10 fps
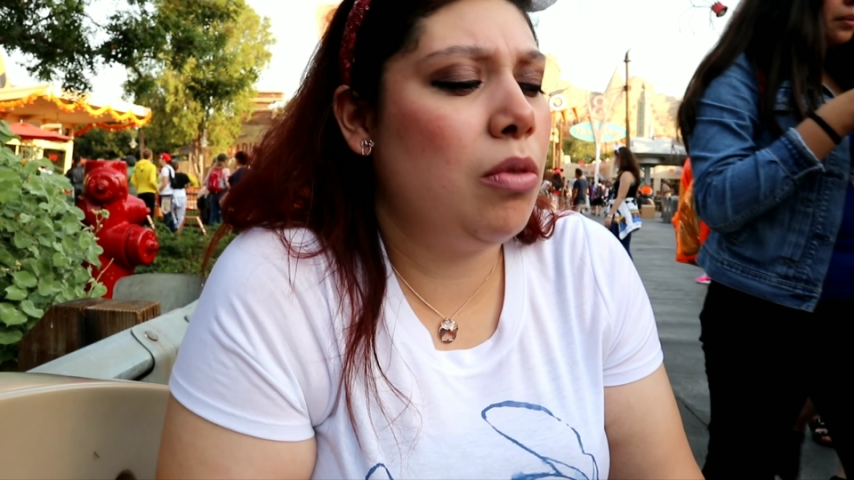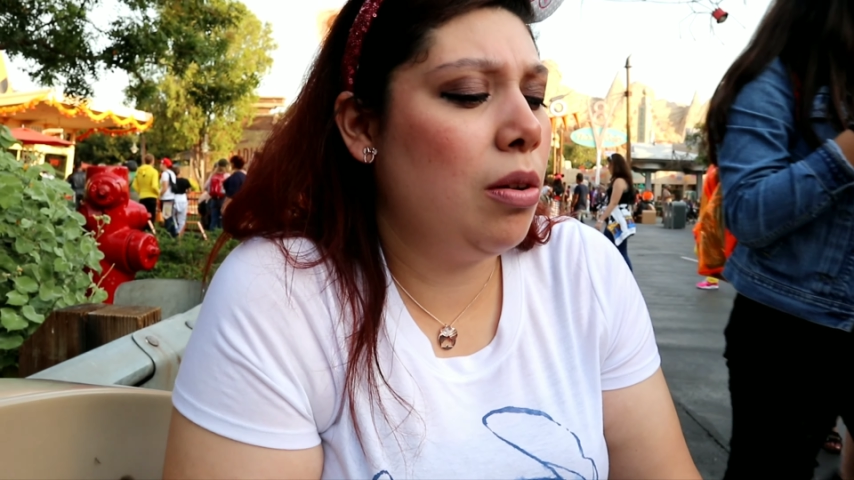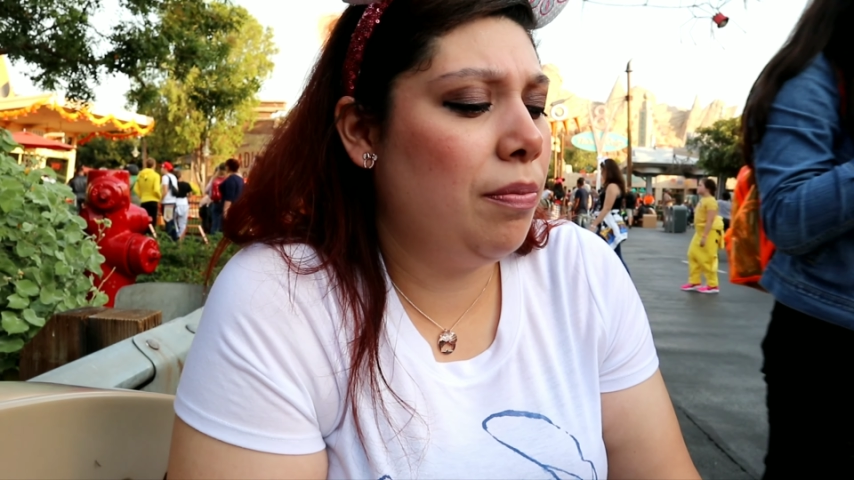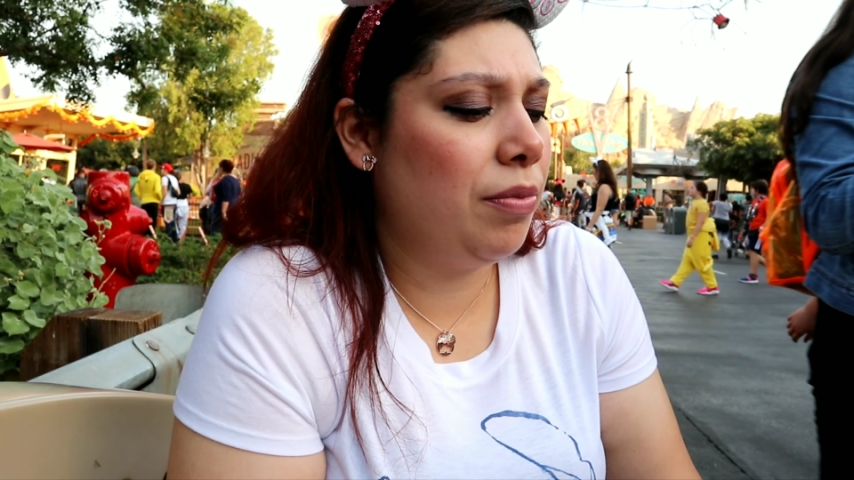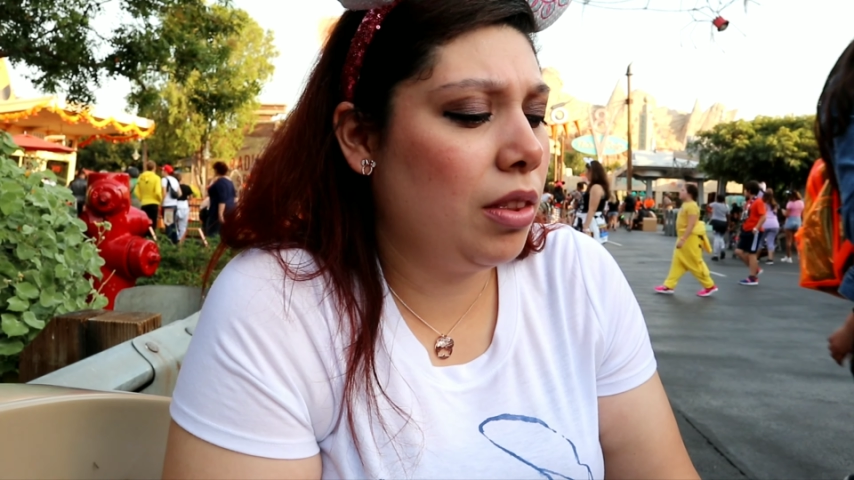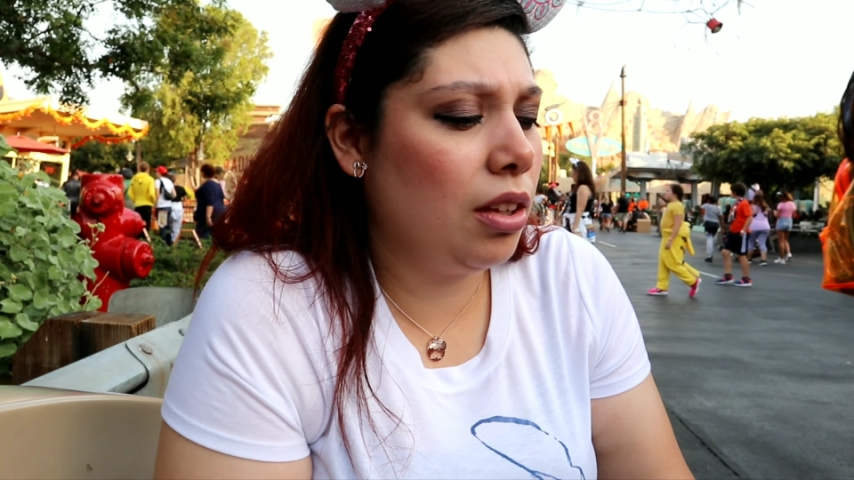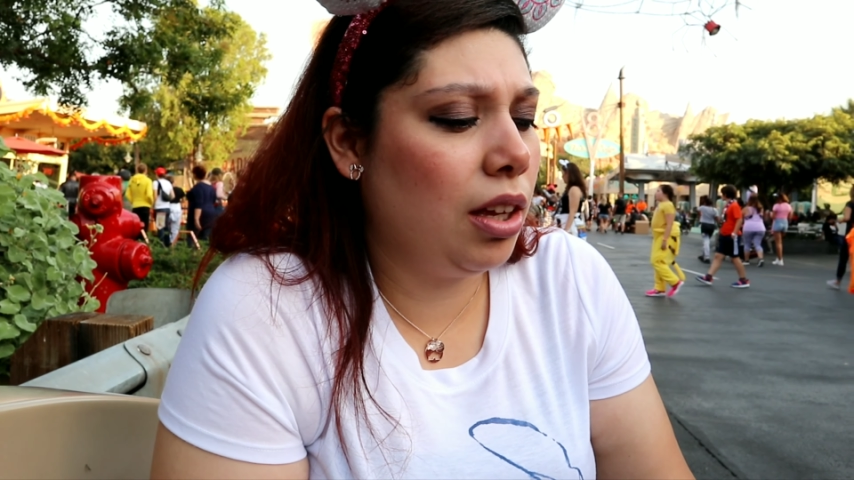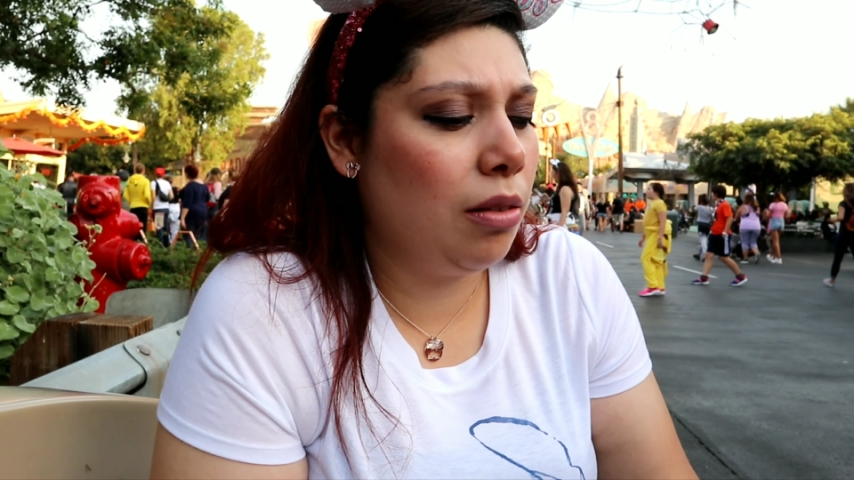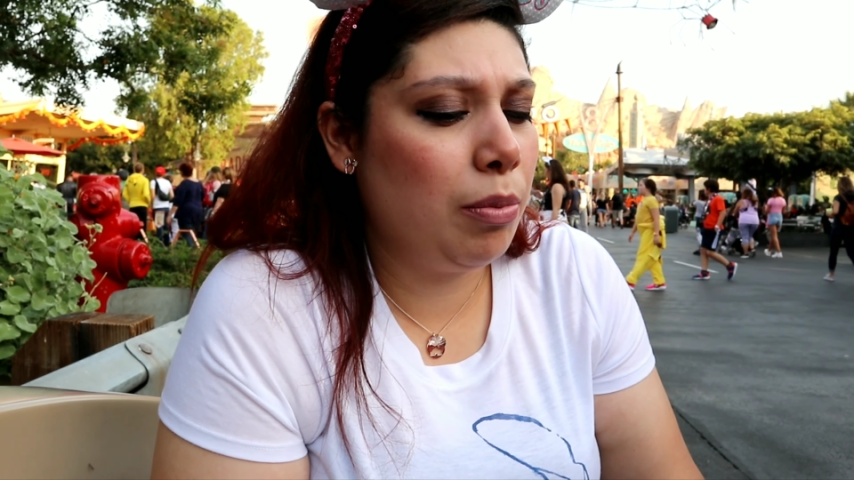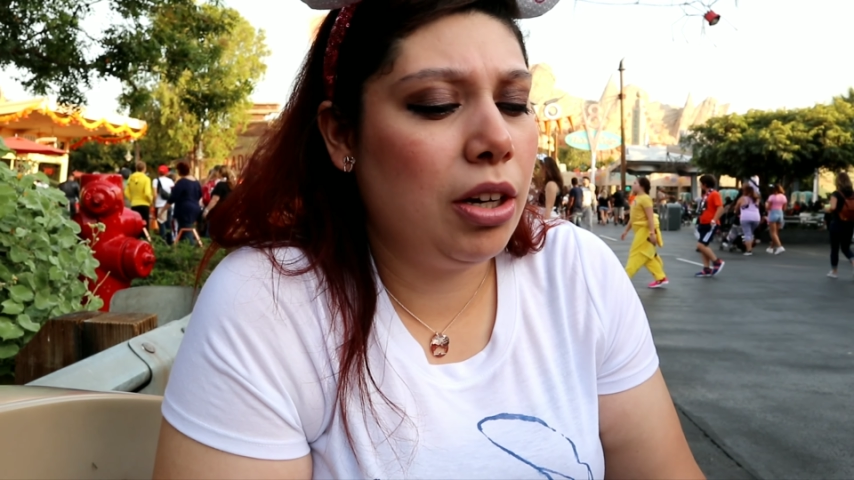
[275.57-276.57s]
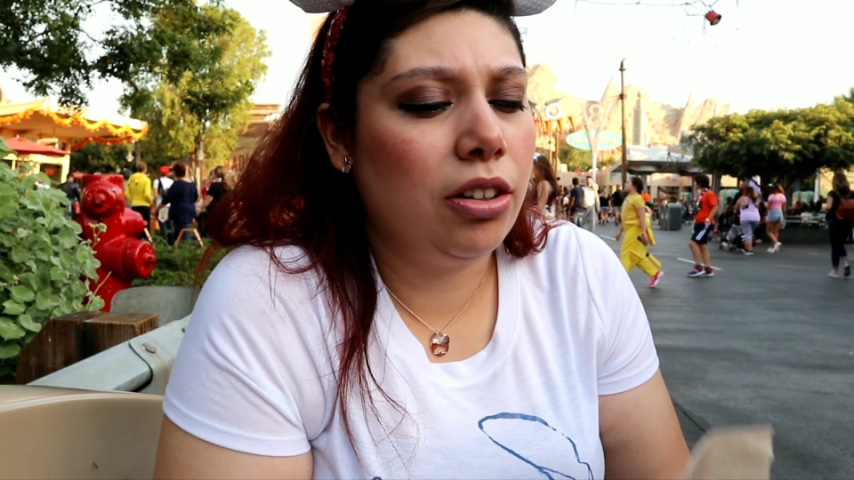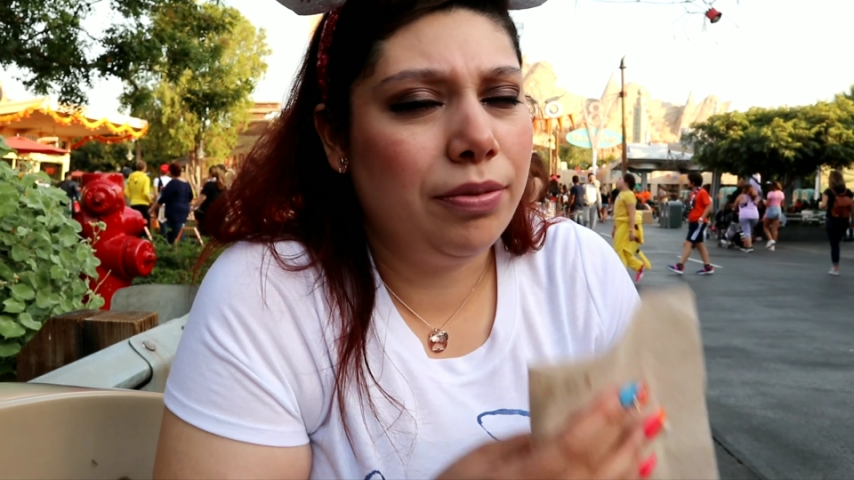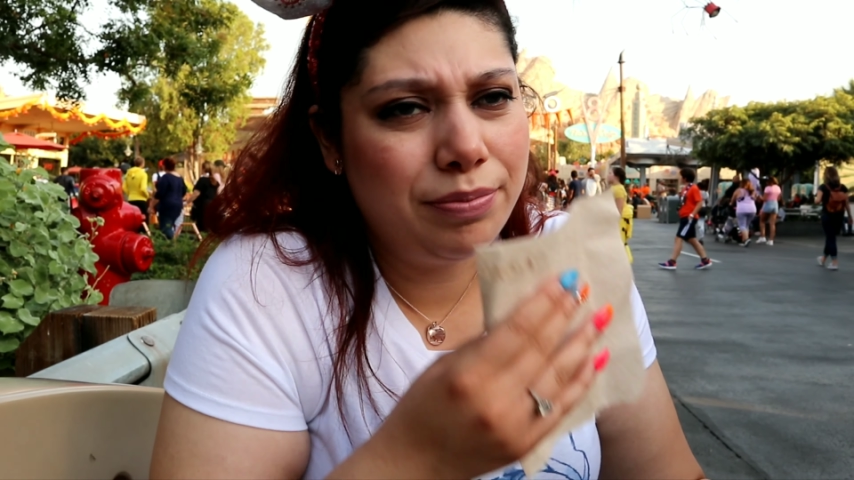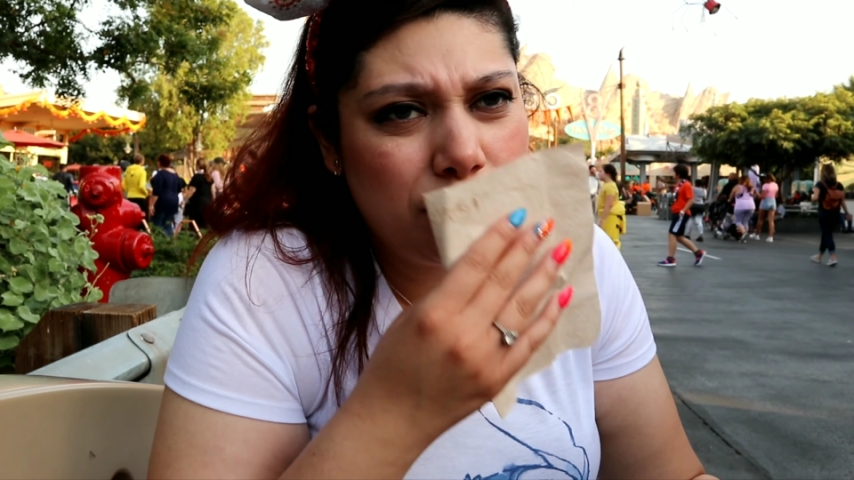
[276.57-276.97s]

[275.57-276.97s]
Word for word: more like better.